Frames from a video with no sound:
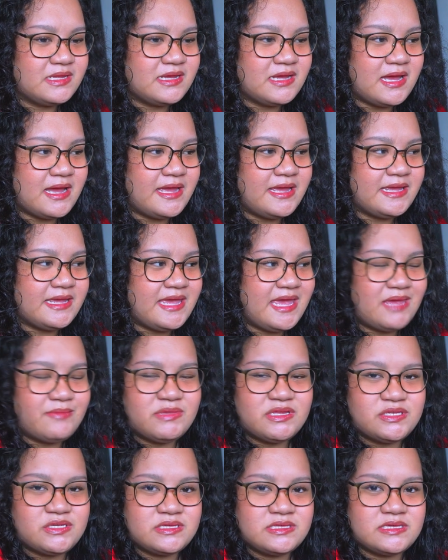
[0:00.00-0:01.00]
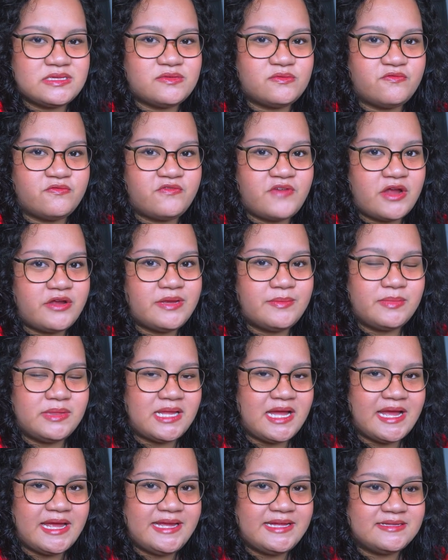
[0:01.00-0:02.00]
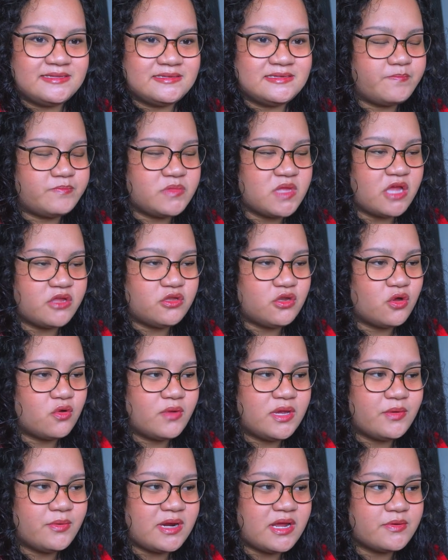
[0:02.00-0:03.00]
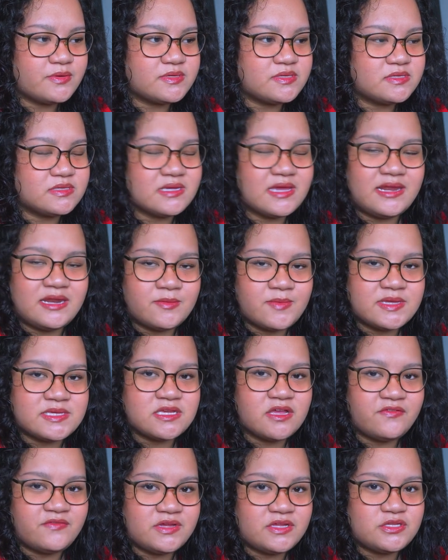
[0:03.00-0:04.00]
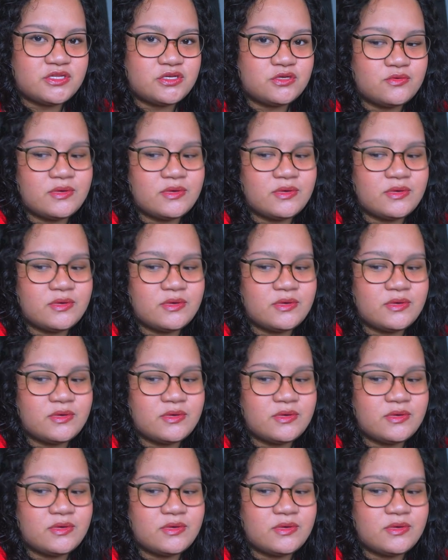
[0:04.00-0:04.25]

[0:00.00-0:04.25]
I came into this very blind, not knowing what I was getting myself into,